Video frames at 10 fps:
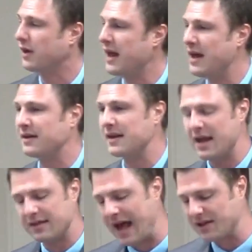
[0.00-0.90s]
in,
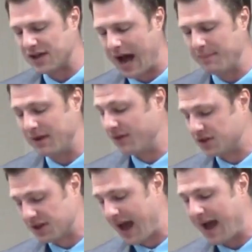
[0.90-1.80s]
in that time, even
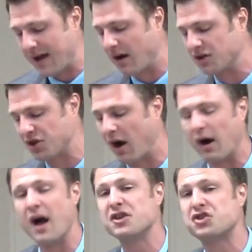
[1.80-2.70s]
today, are, are
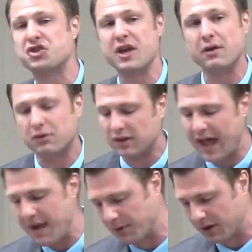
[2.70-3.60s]
unskilled
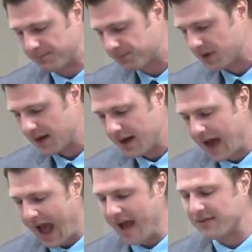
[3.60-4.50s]
labor
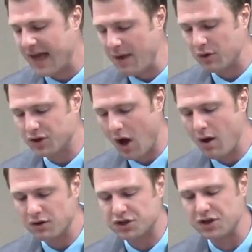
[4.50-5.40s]
and they would
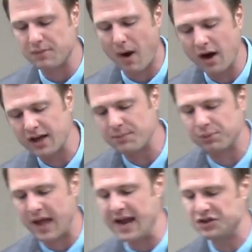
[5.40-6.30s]
go to the
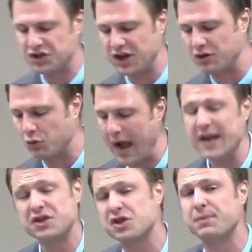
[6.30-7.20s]
marketplace and
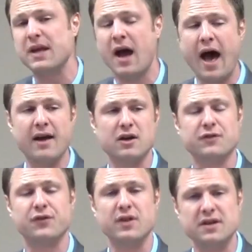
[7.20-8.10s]
wait to be
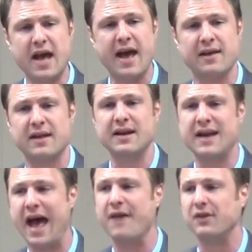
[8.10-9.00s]
hired for the day. They
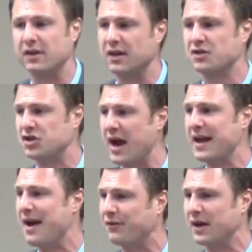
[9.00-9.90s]
didn't have a, a
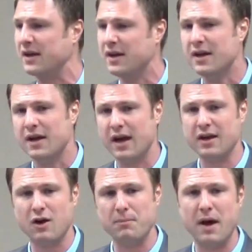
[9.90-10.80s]
steady every uh,
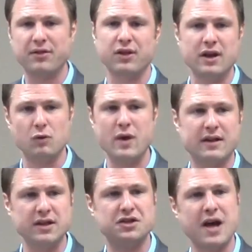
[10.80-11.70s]
you know monthly or
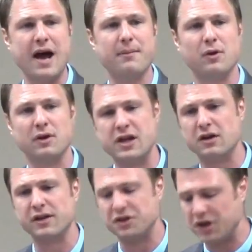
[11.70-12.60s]
weekly job or yearly